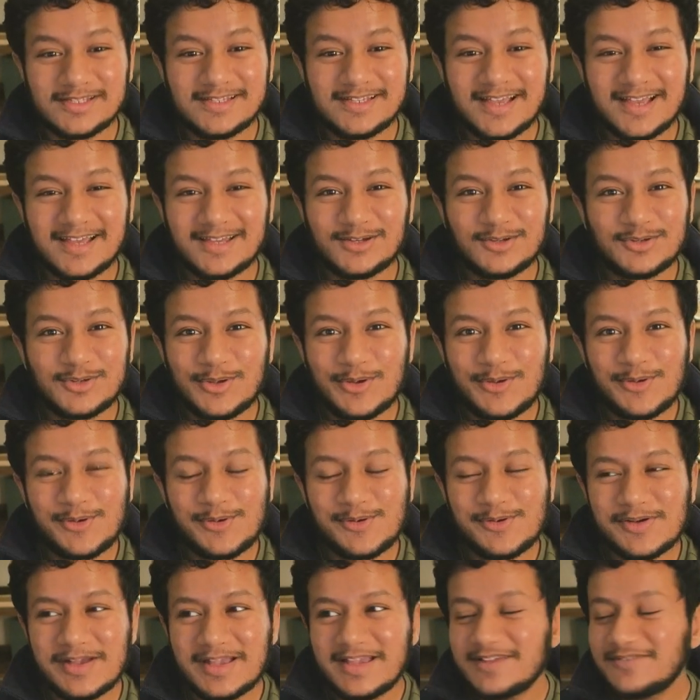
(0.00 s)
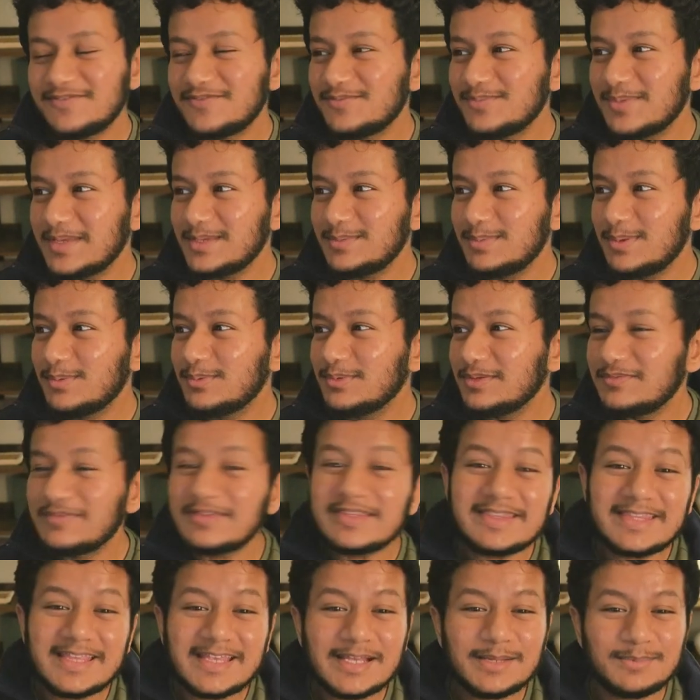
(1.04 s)
I don't know if many people even
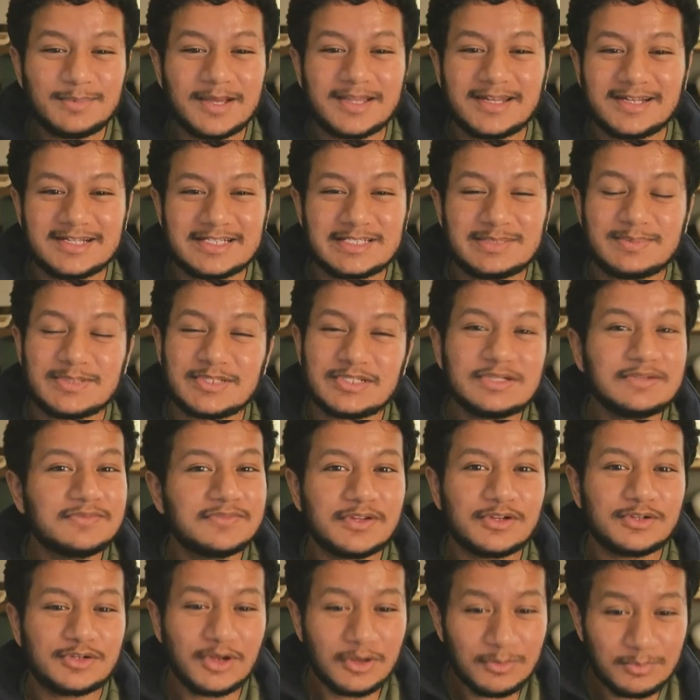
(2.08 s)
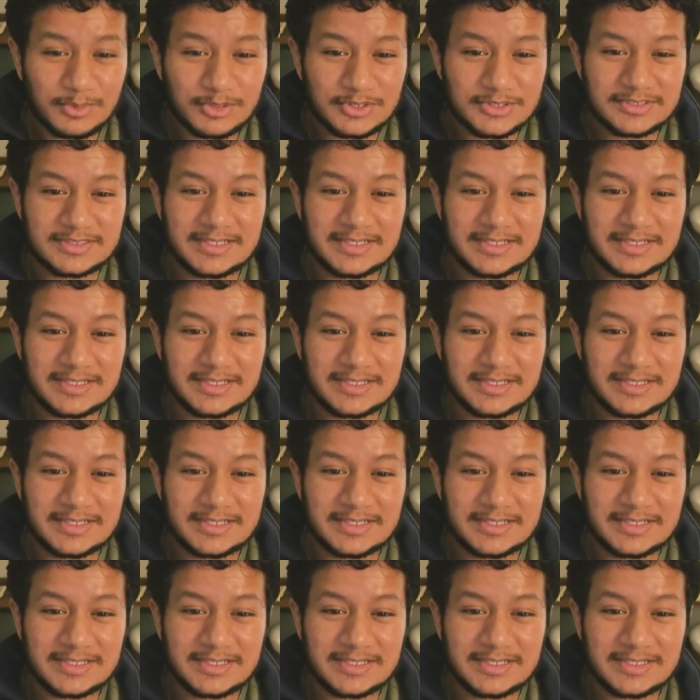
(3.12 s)
think about it, especially if you're a young person.